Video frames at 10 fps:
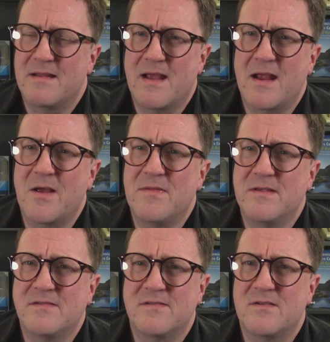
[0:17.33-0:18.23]
I got
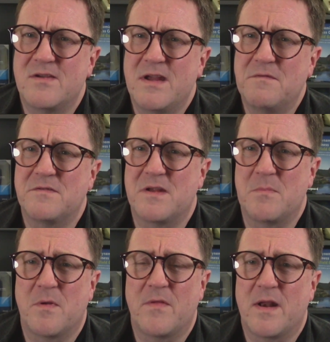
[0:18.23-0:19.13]
this if
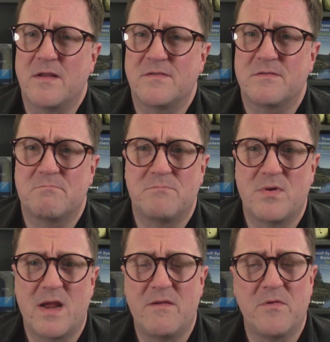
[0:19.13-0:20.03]
statement that is
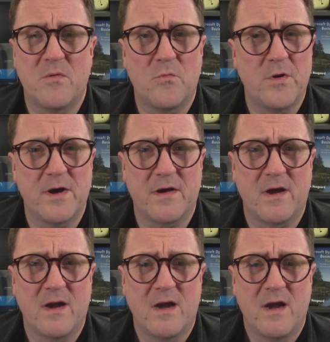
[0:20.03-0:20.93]
behaving weird,
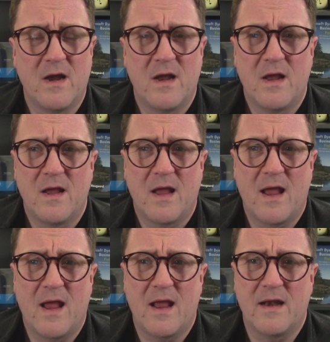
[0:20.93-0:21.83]

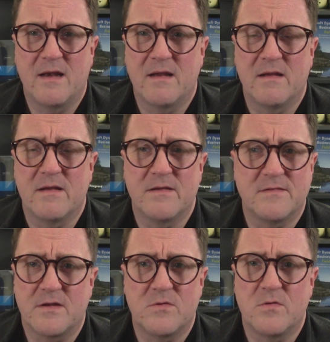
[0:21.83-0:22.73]
and it's
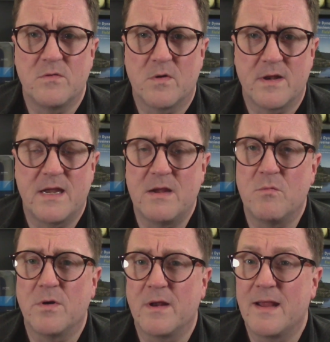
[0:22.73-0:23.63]
not doing what he
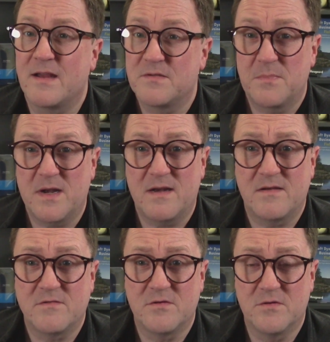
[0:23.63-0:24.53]
would expect
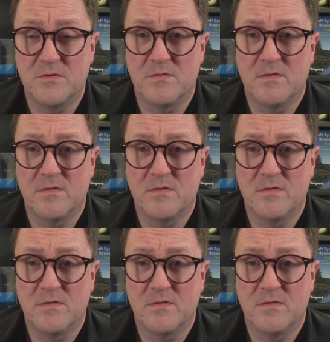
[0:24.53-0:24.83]
it to do.